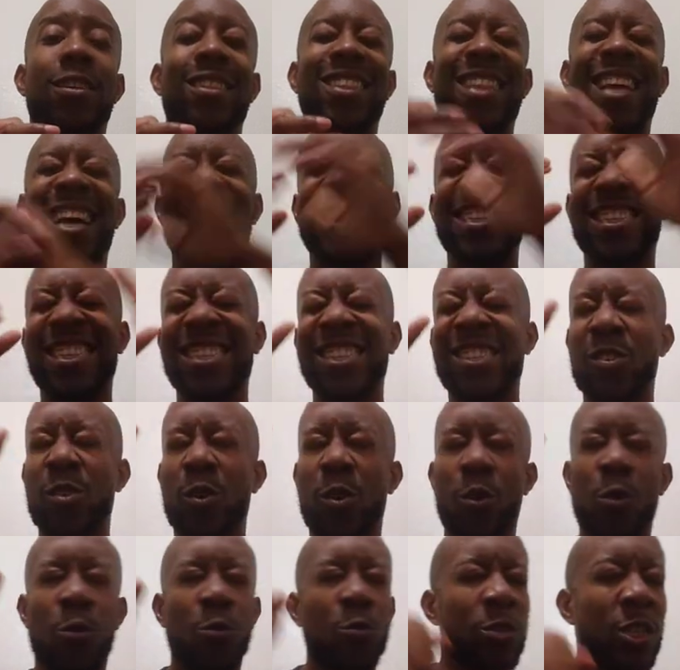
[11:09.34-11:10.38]
That's the
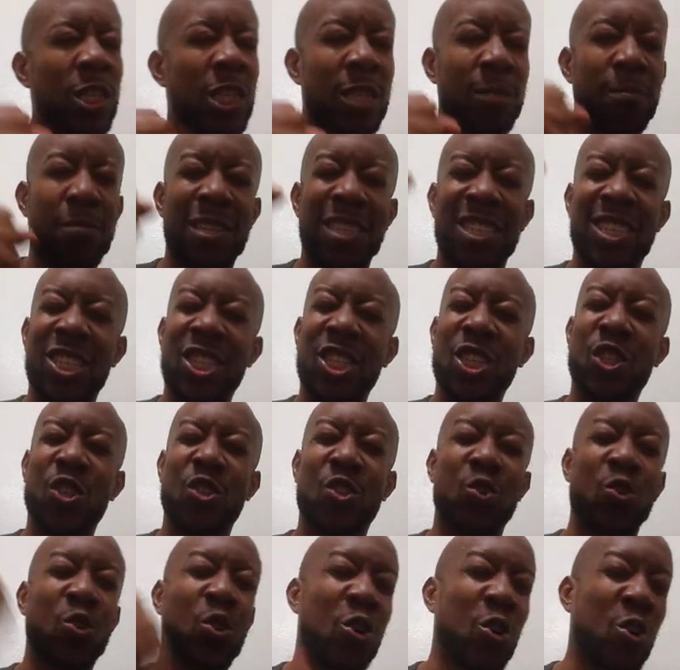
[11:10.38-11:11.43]
ultimate
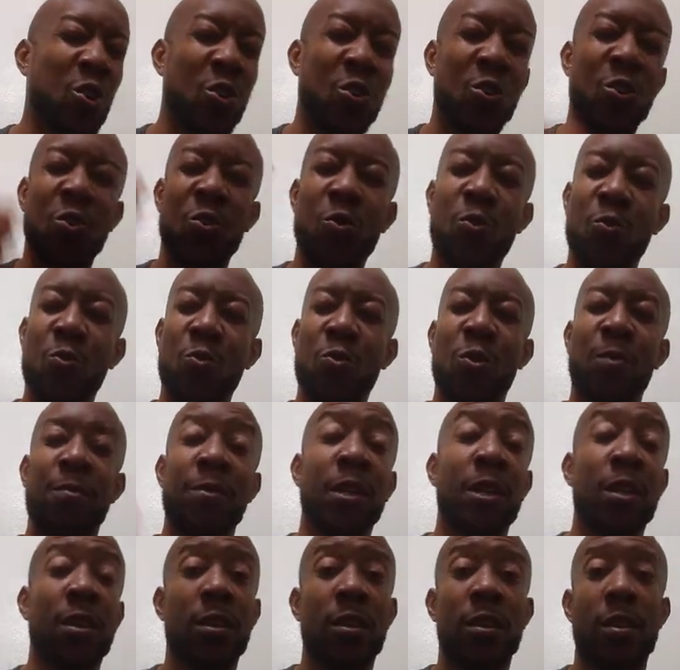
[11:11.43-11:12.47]
strong
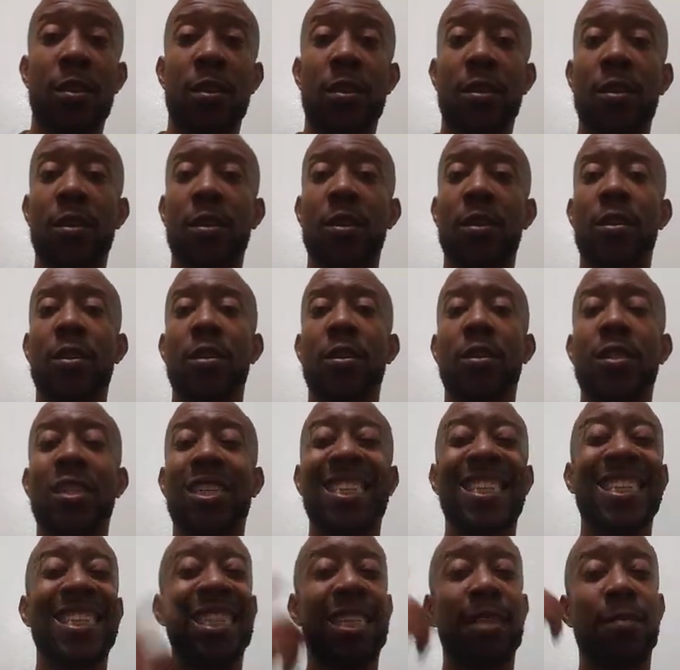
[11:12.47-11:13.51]
woman.
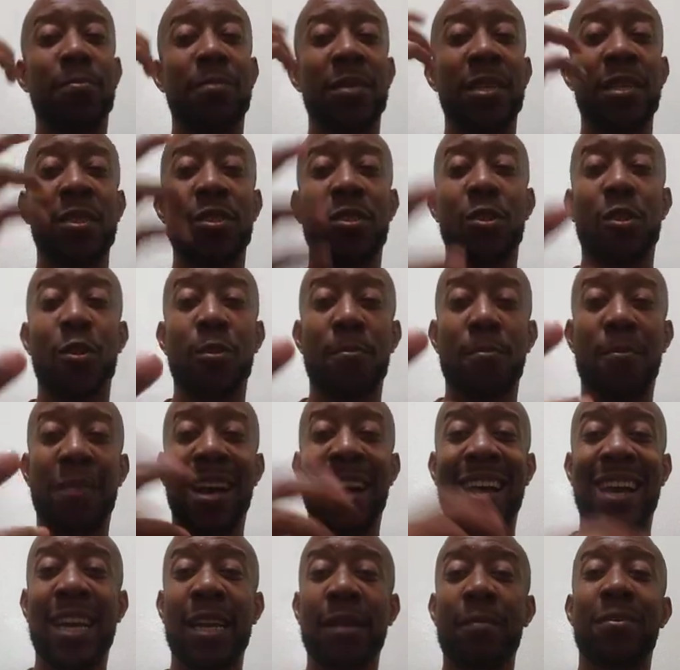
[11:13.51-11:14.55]
She speaks her
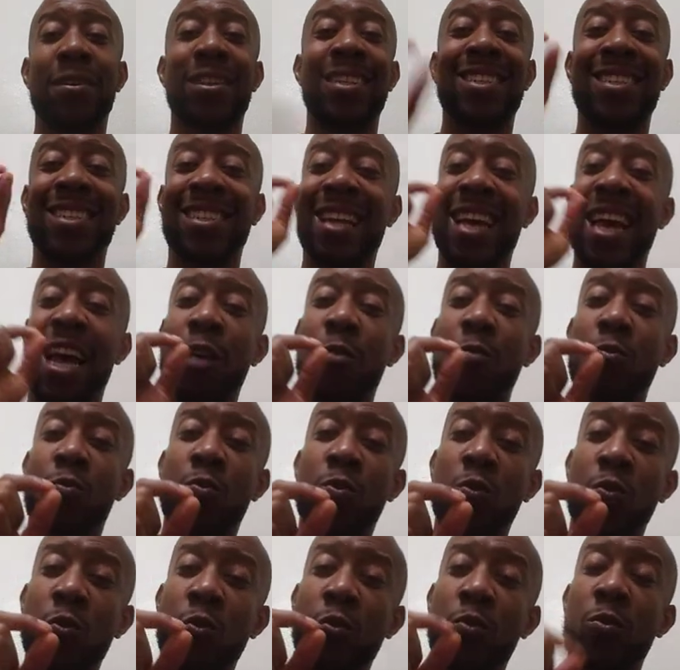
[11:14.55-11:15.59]
mind but is not
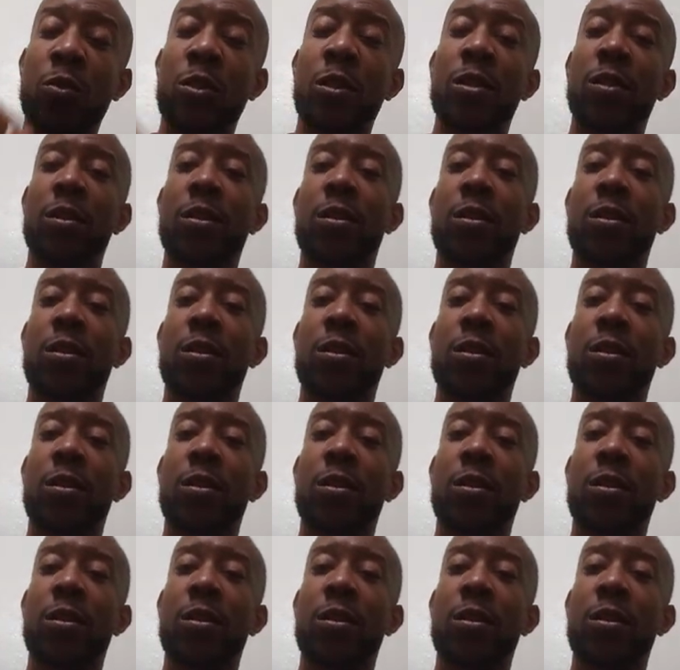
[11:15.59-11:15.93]
rude